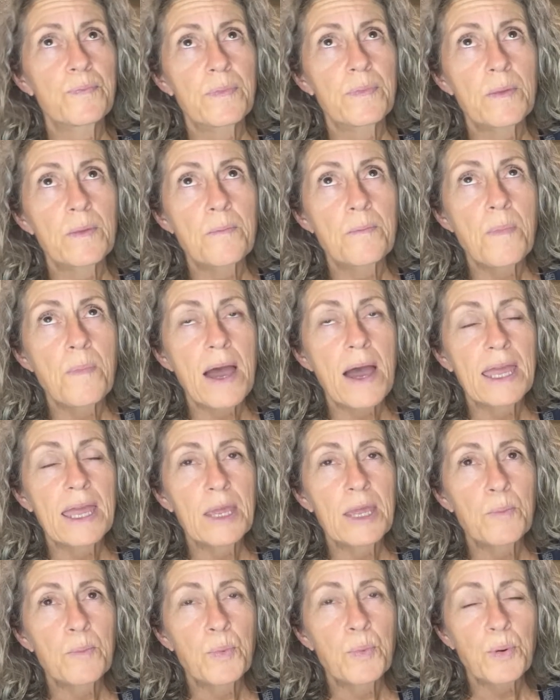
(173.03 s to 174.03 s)

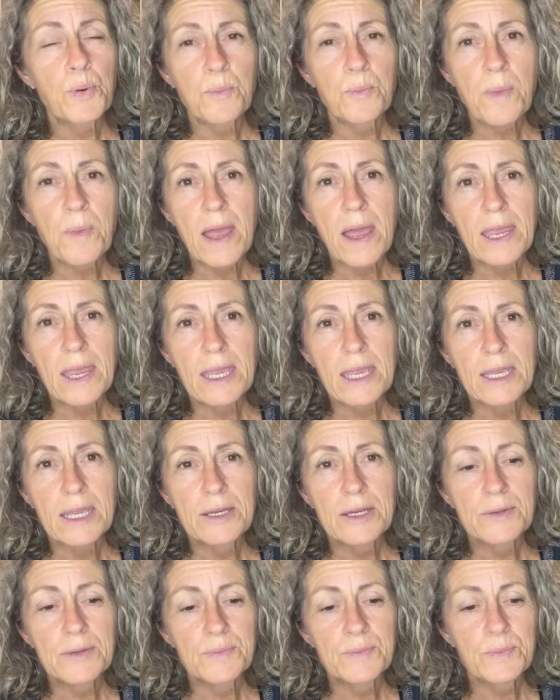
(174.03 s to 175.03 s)
My
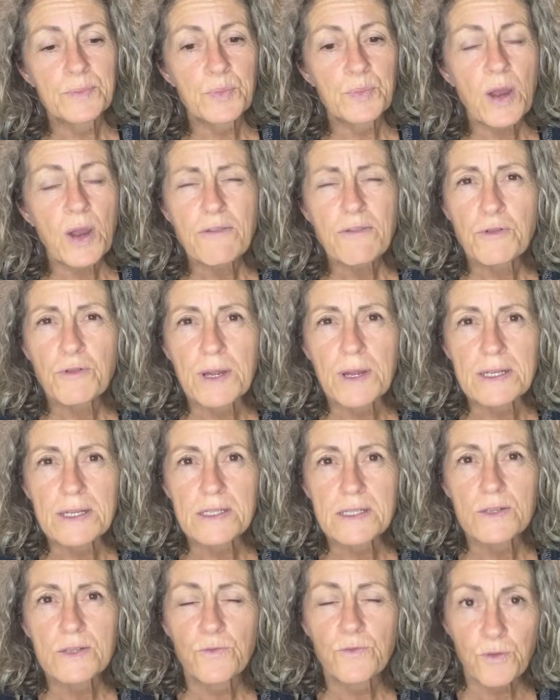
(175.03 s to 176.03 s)

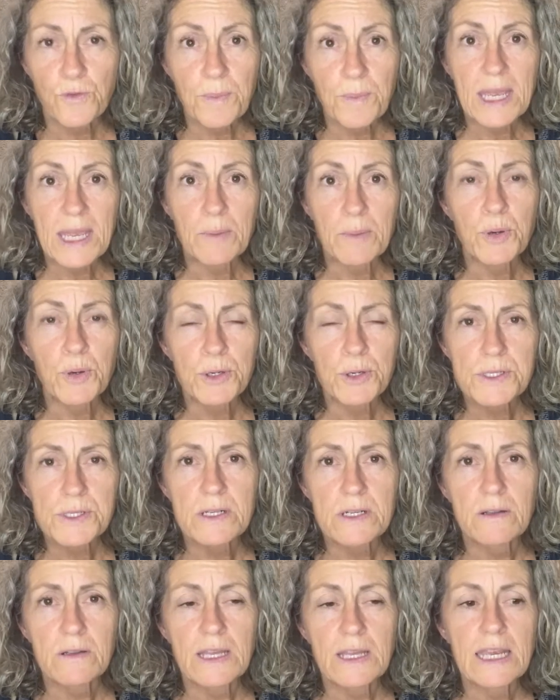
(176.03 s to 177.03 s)
preference for me
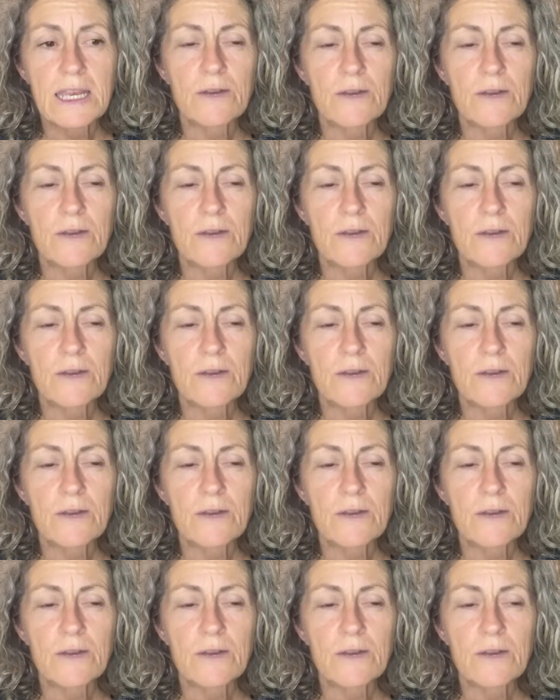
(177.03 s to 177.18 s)
personally,